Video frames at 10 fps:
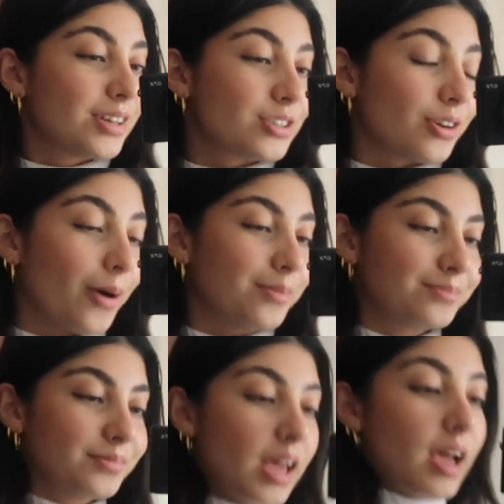So yeah,
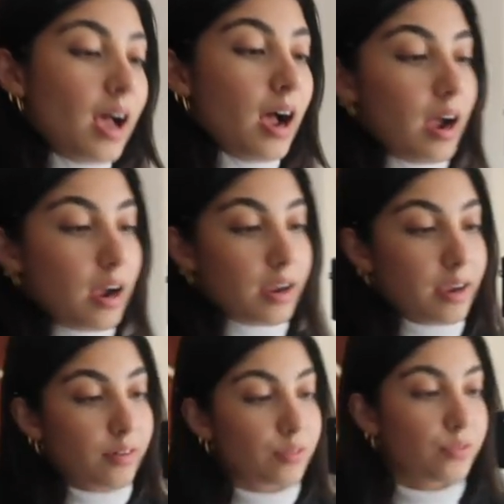I
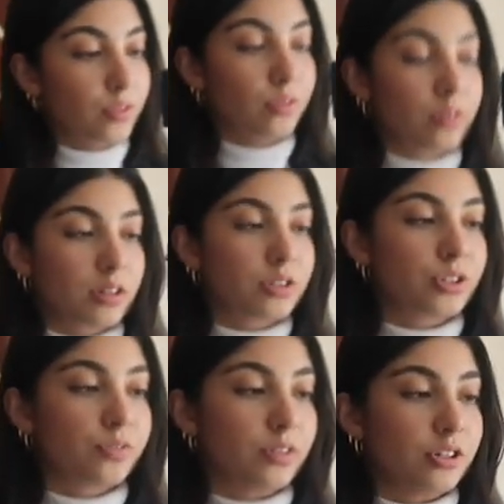have a few things
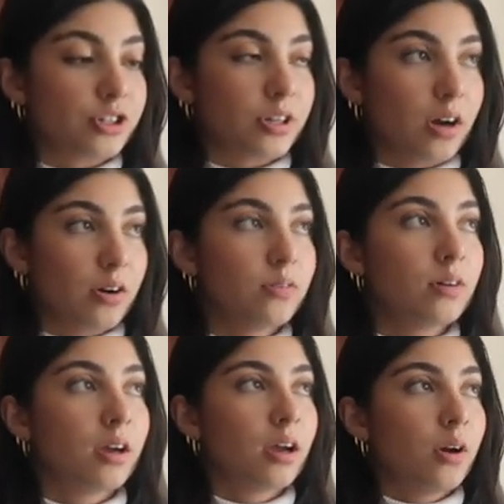to finish now,
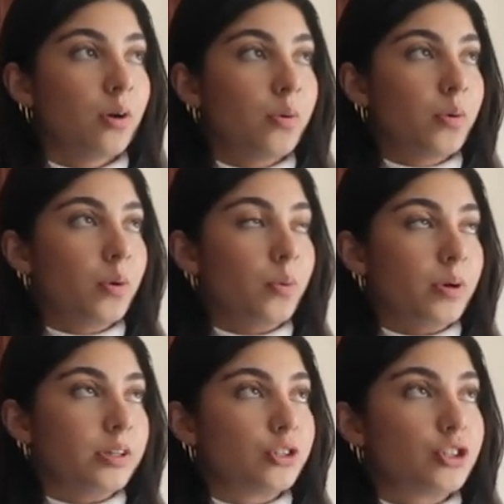
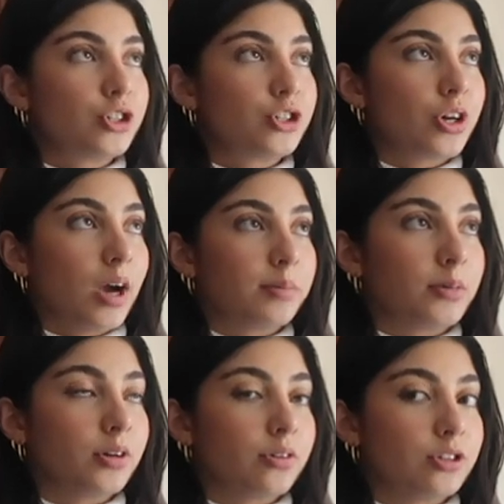which I'm
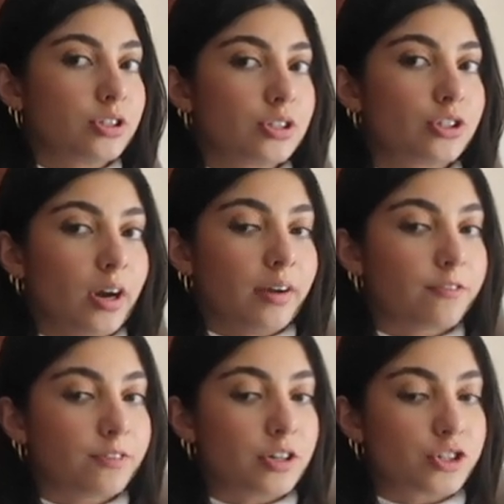gonna just try and
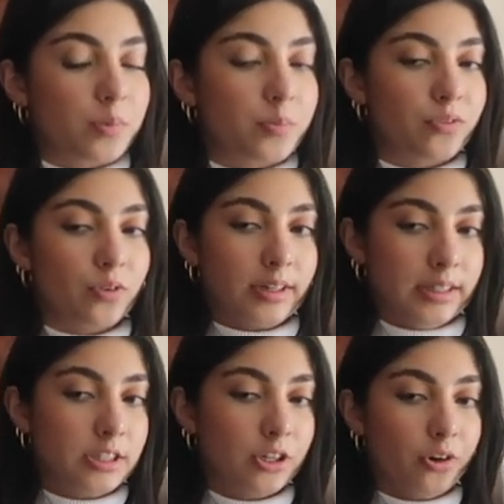finish up before I
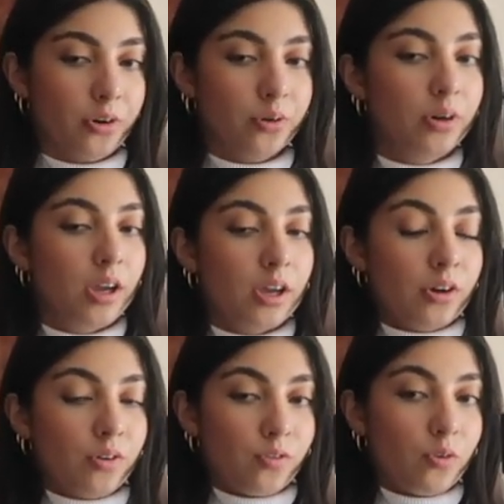need to go
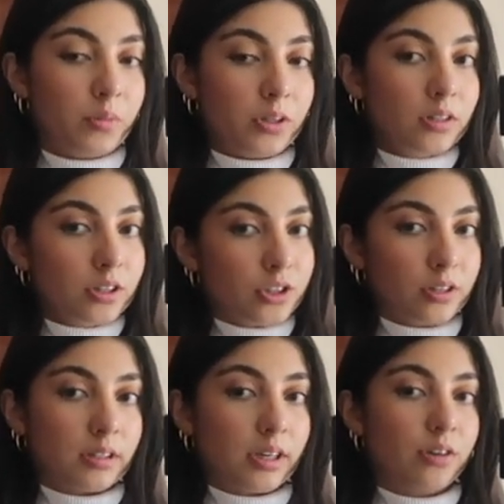for Milk, so
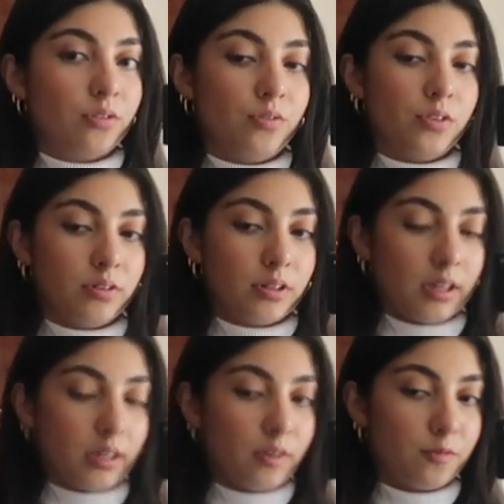that they can review it
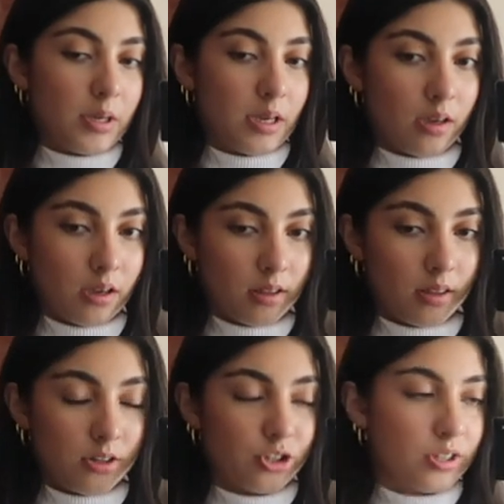and give me
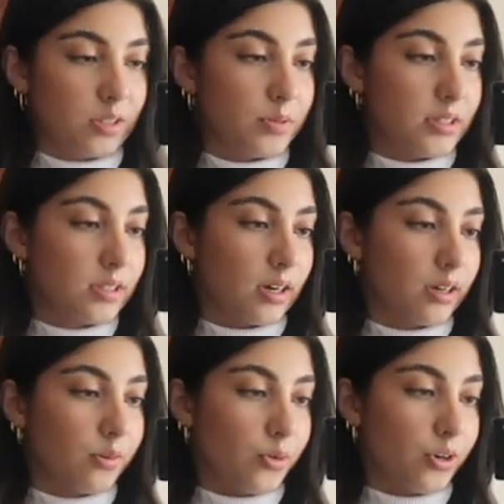the adjustments that I
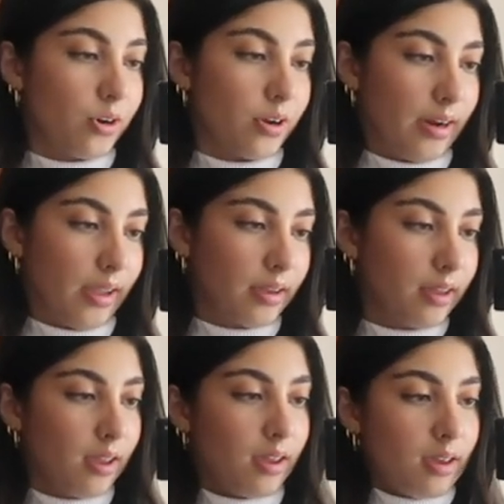can work on like
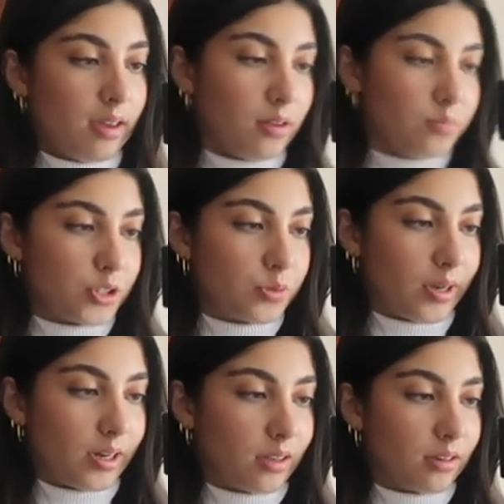in
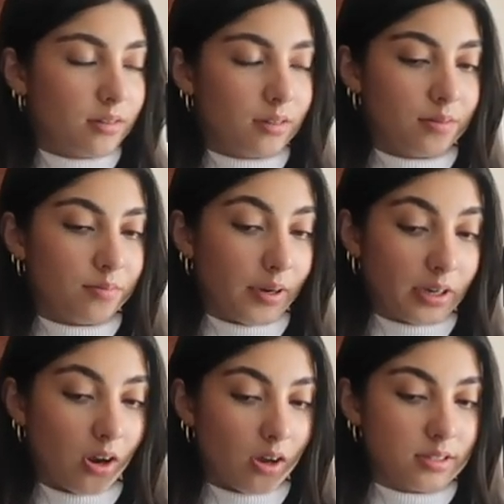between my
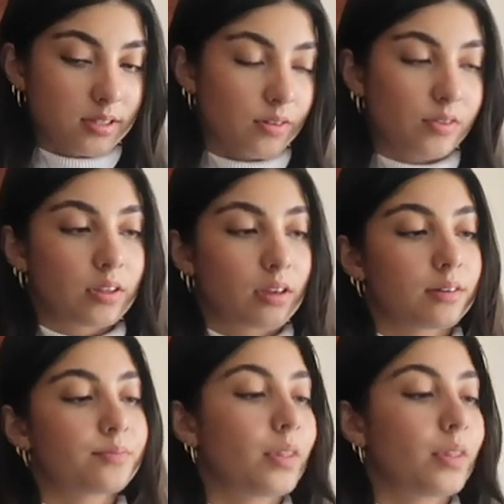class and everything.